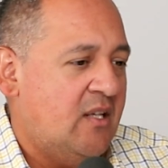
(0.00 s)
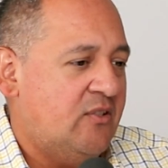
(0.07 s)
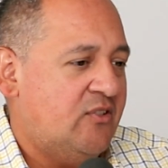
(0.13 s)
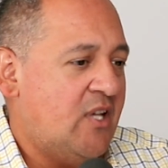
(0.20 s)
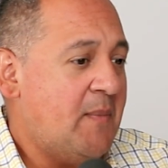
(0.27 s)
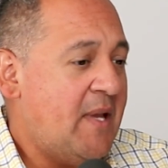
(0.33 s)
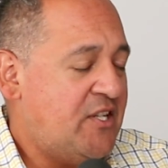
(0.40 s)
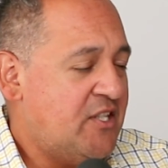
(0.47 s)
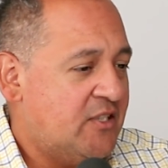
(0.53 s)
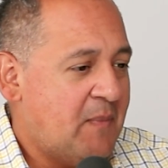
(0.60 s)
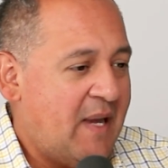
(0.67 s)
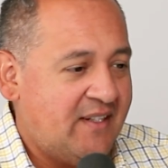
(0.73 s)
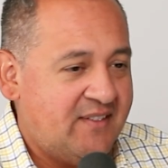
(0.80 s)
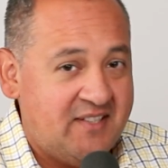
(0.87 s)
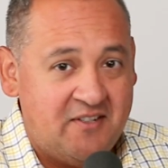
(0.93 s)
Some agents
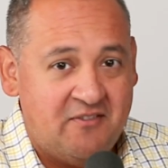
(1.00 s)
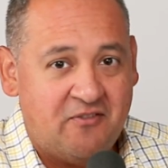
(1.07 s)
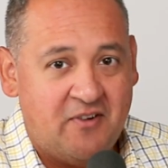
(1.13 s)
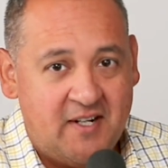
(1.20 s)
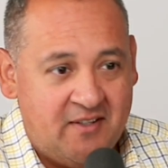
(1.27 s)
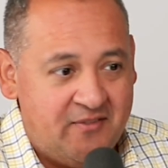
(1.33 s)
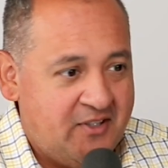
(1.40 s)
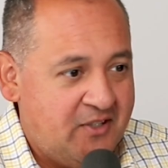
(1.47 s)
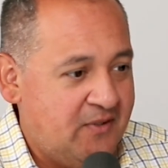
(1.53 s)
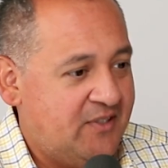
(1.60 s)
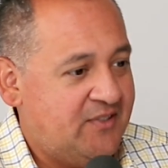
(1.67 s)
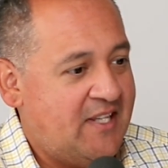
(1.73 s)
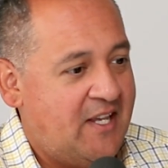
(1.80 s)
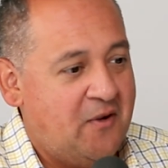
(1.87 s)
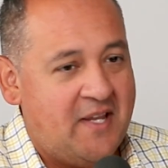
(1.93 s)
might sit in front of you
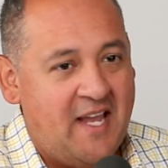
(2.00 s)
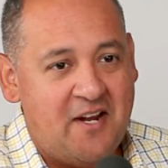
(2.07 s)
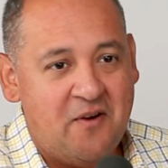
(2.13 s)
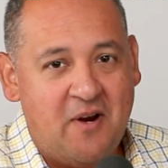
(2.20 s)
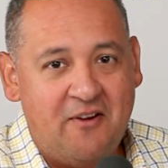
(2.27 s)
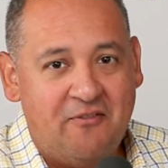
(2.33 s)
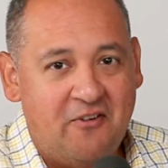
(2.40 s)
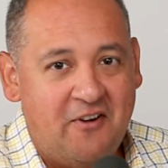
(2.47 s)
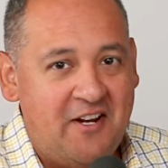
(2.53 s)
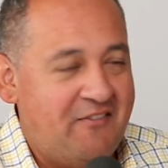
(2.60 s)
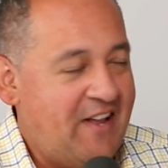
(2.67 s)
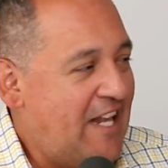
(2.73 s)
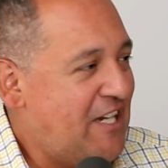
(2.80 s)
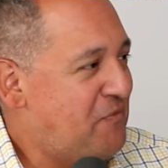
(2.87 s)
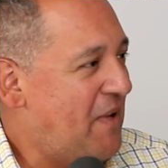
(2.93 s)
and say, okay, you're ready for an
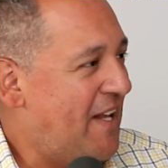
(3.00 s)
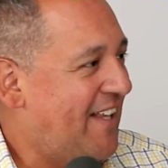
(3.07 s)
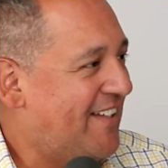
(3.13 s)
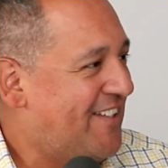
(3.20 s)
Advantage plan?